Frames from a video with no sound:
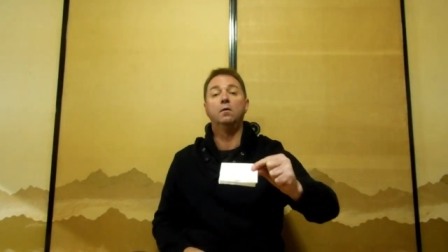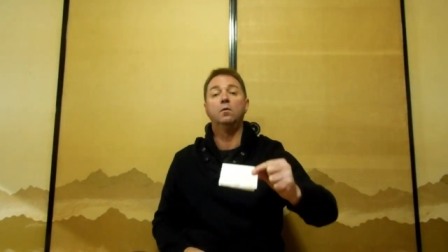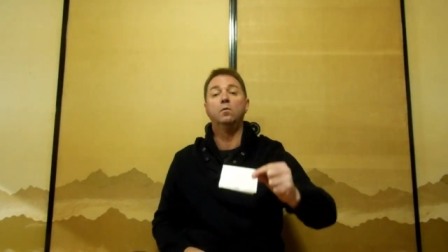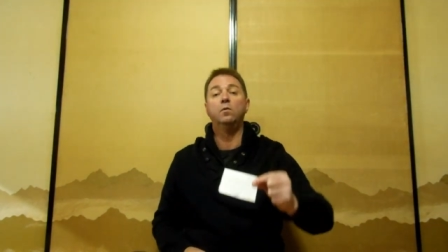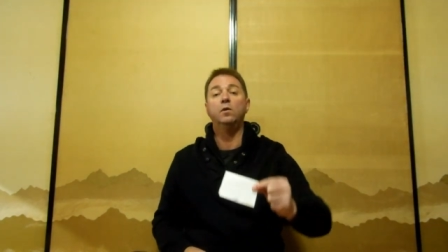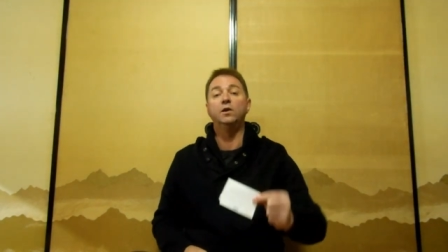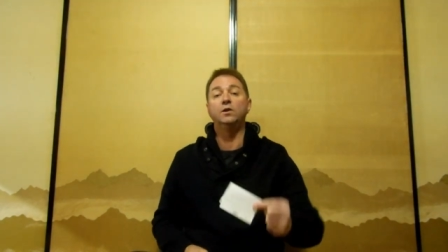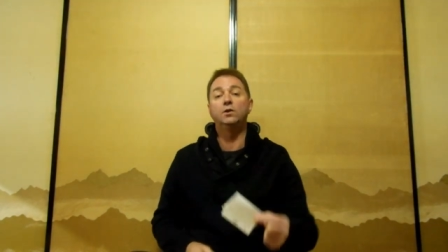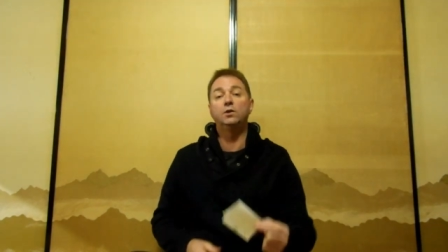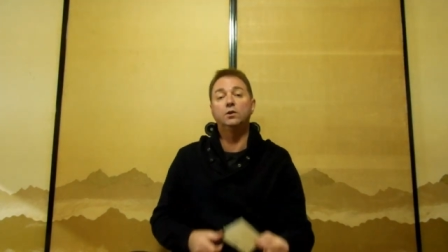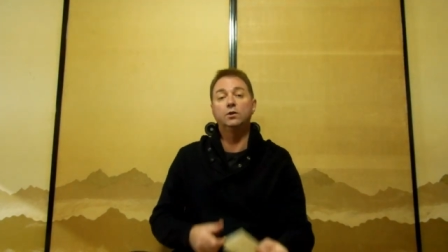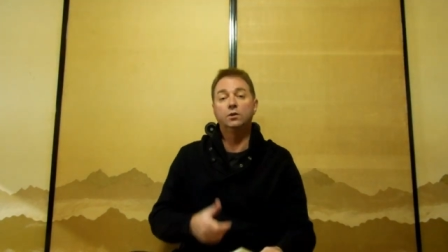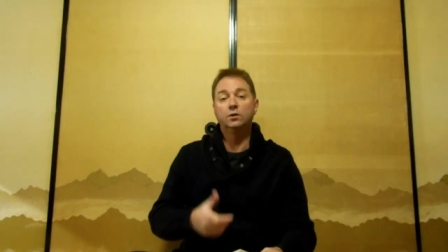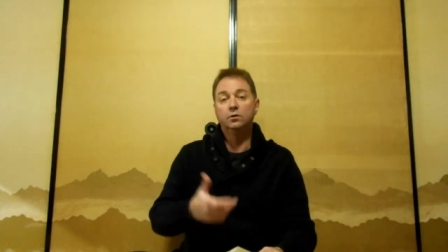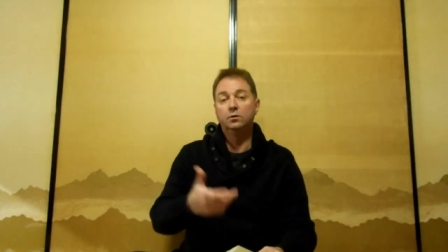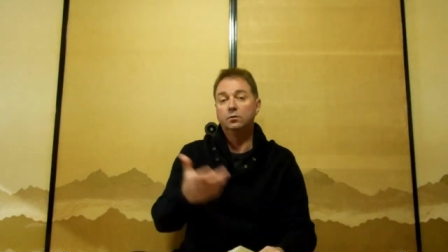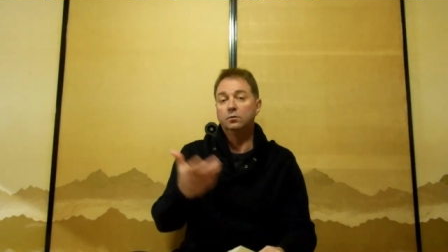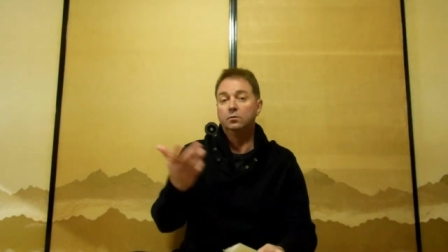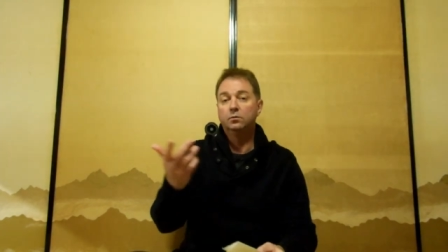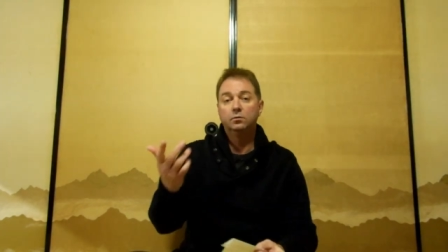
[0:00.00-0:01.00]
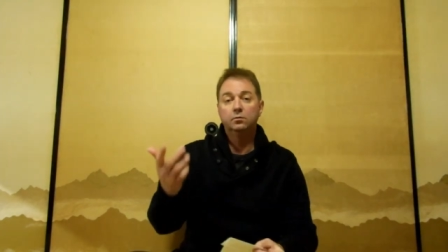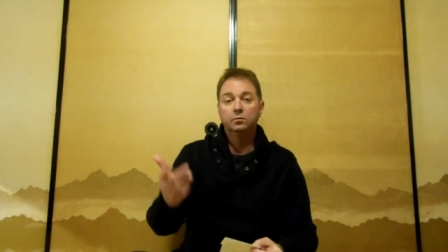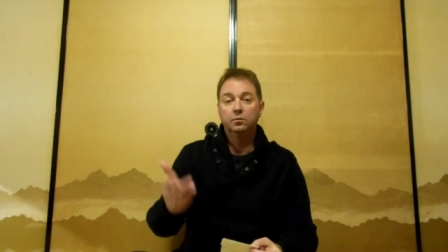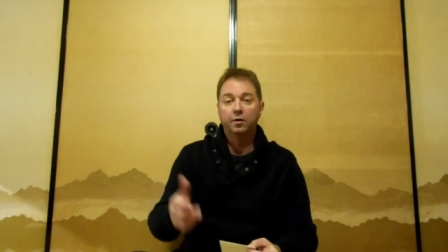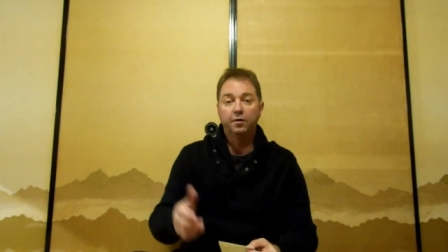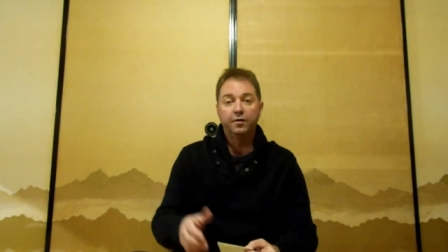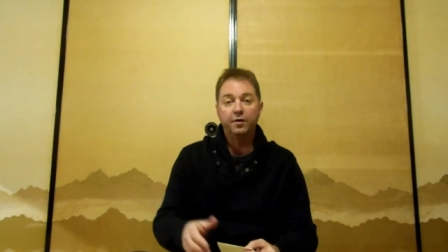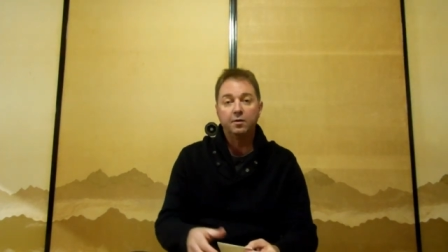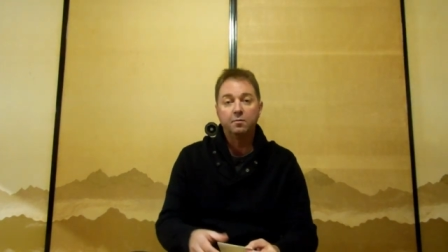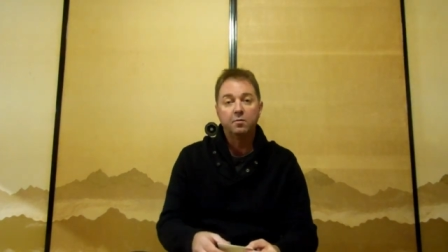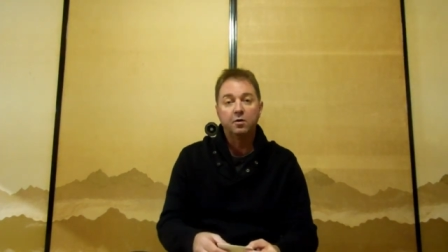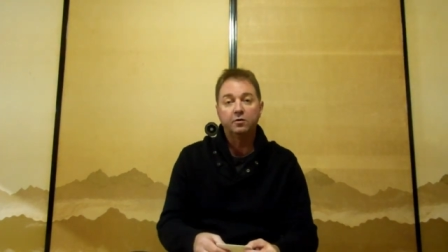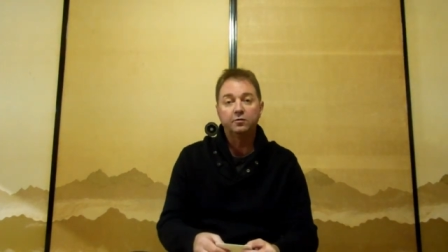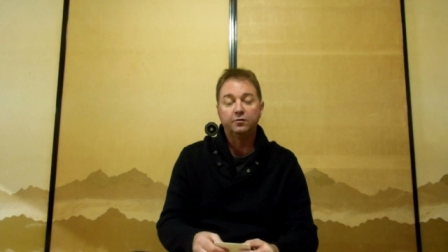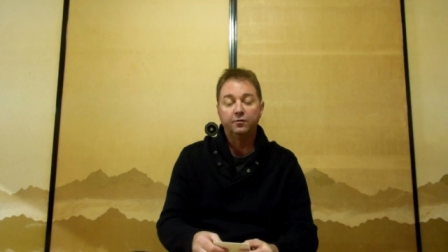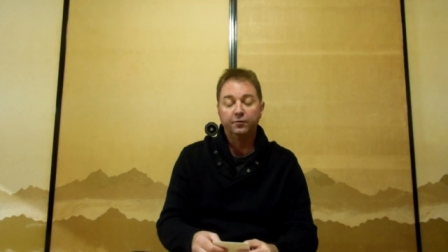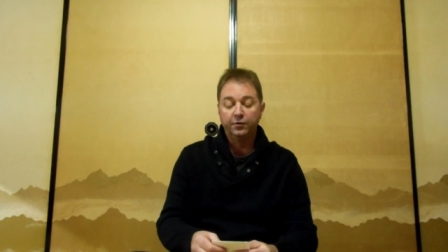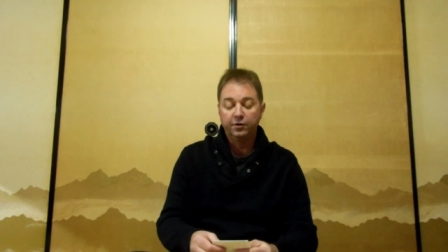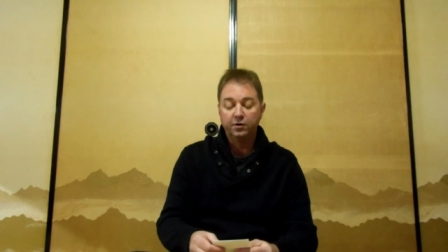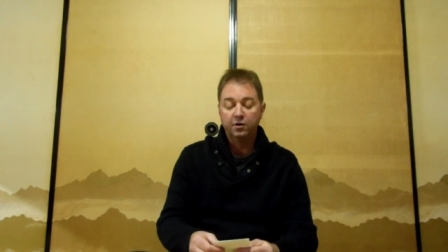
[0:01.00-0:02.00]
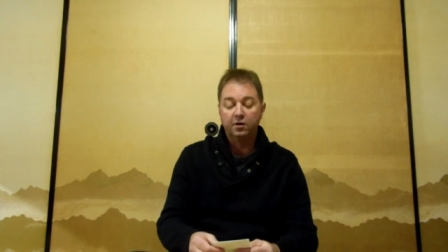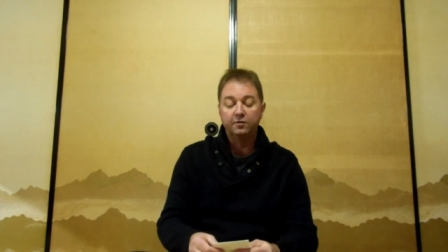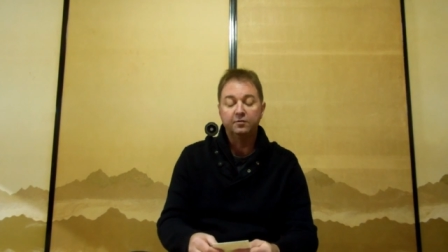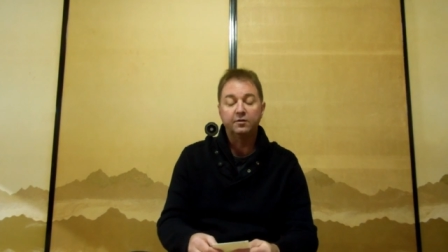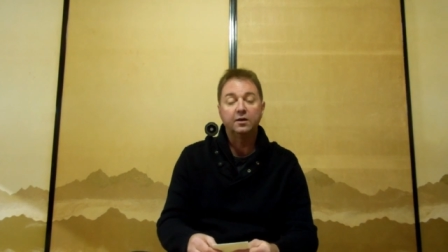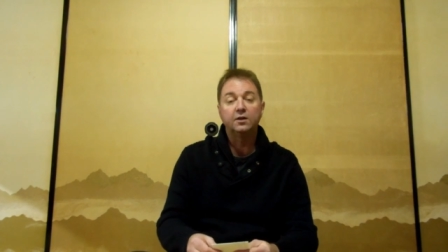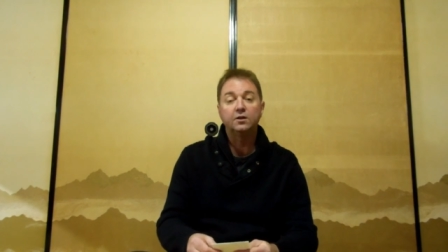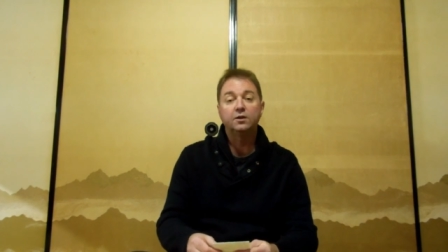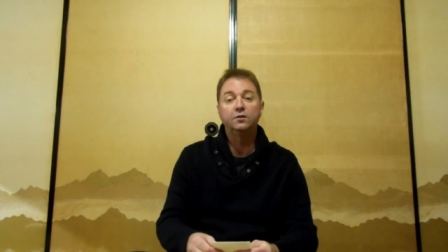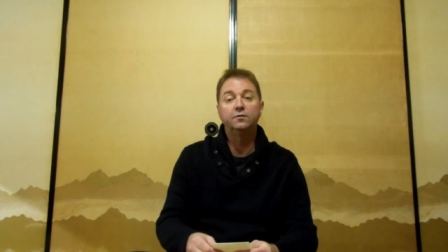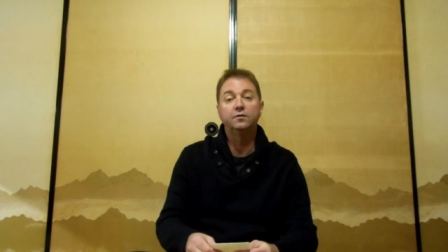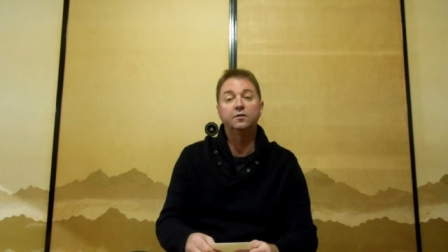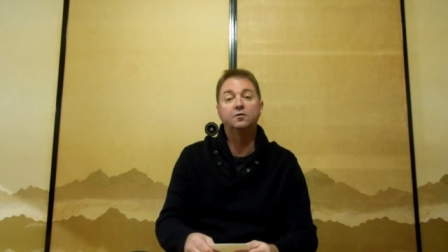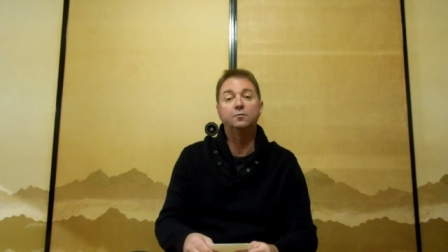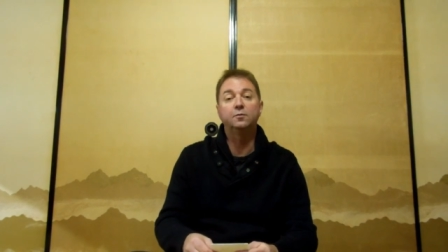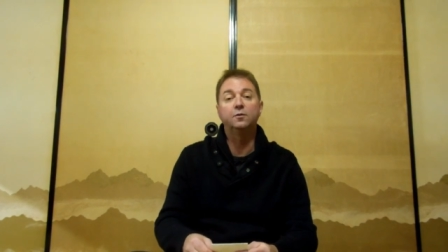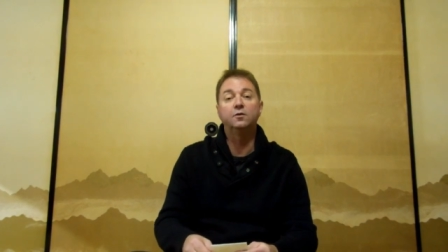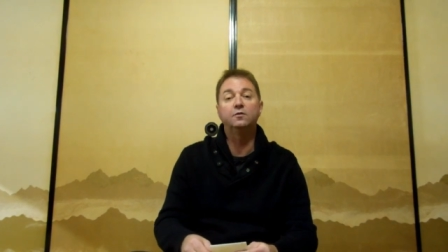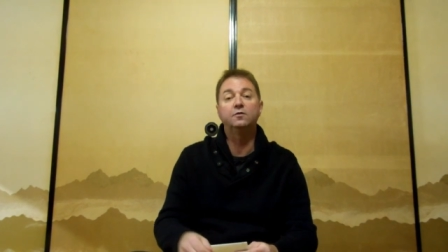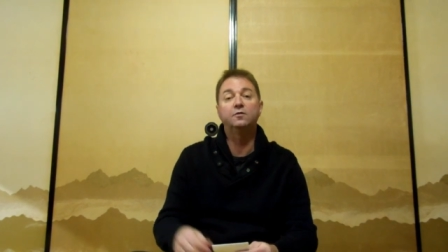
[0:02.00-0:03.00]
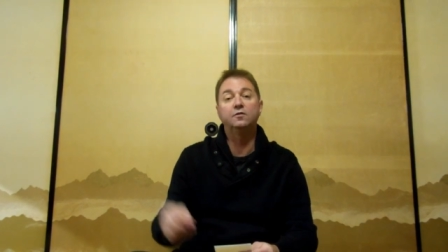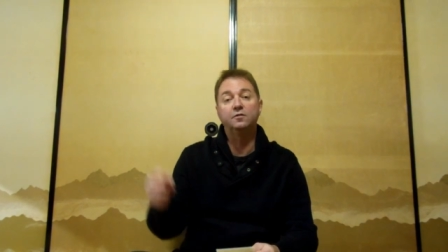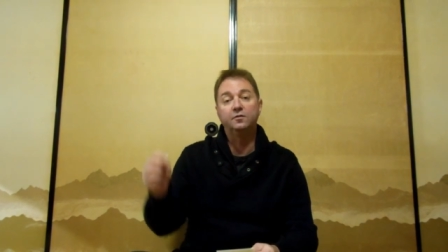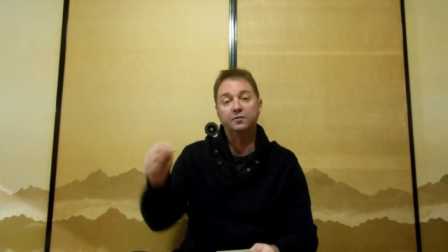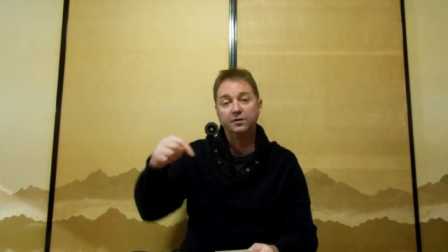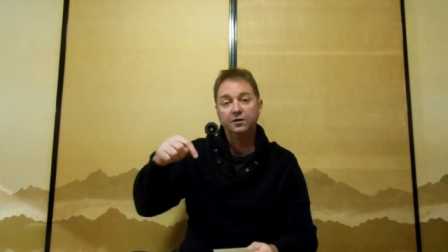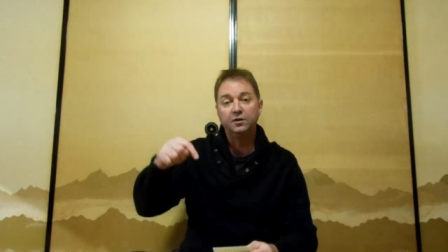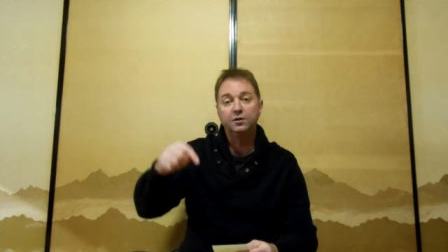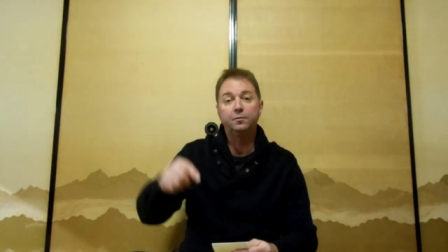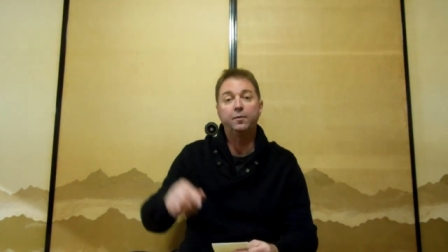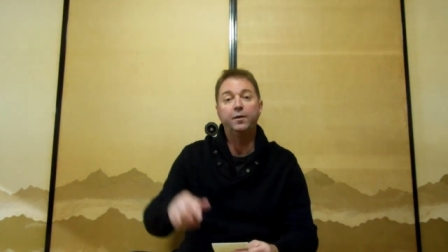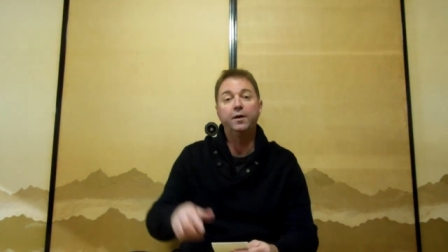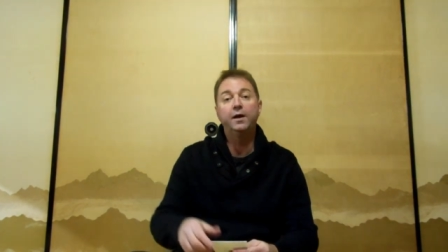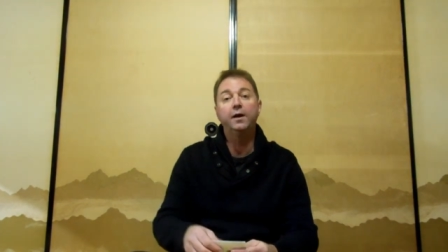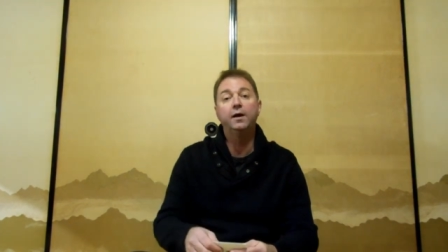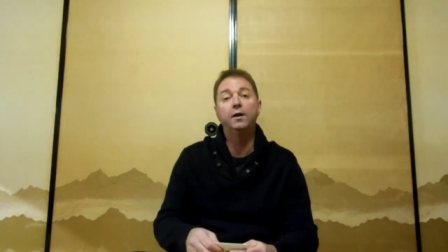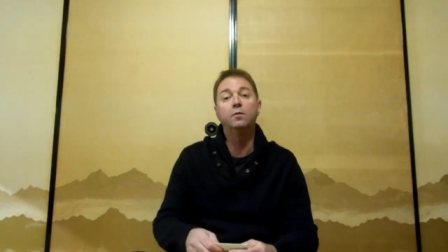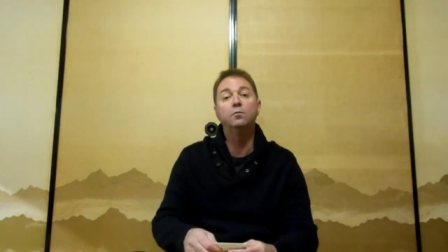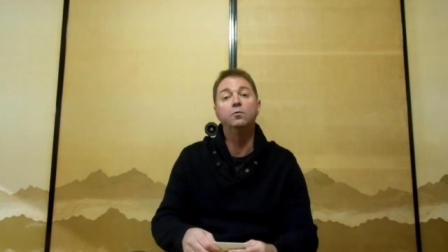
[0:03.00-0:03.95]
Which I think most of you guys, unless you've experienced this in Japan,